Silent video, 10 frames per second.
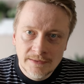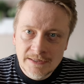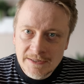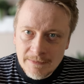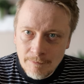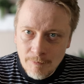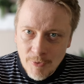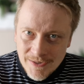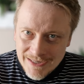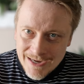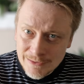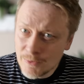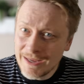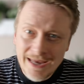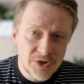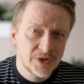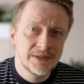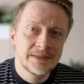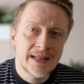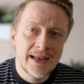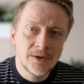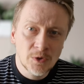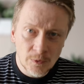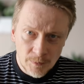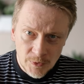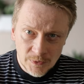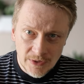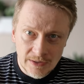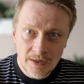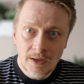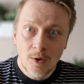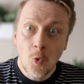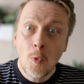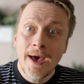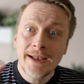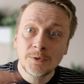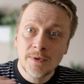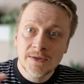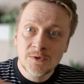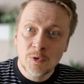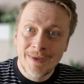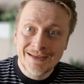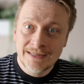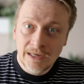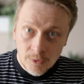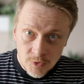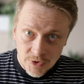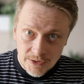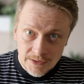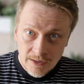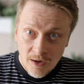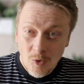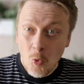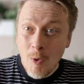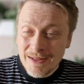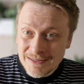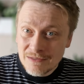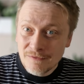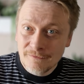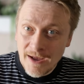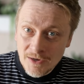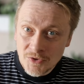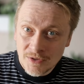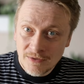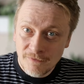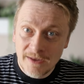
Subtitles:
This is a precise location telling the computer where to resume execution once the function